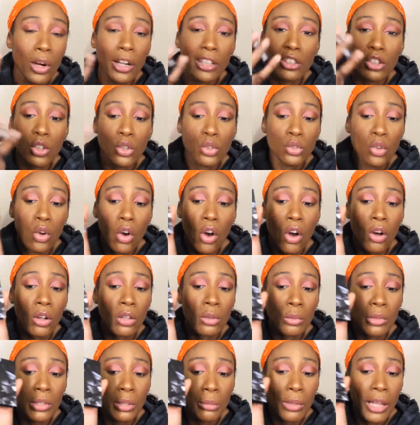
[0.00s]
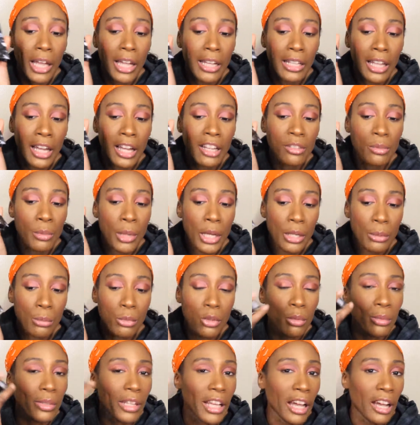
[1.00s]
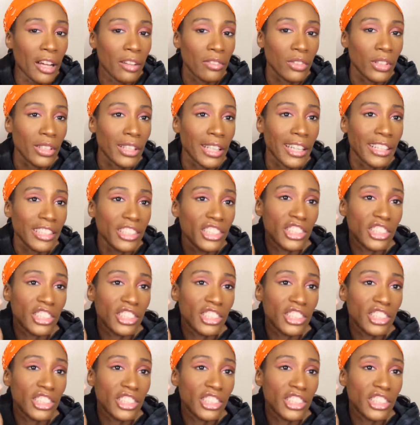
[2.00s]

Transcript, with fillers: I told you all when the Black Lives Matter movement how I felt like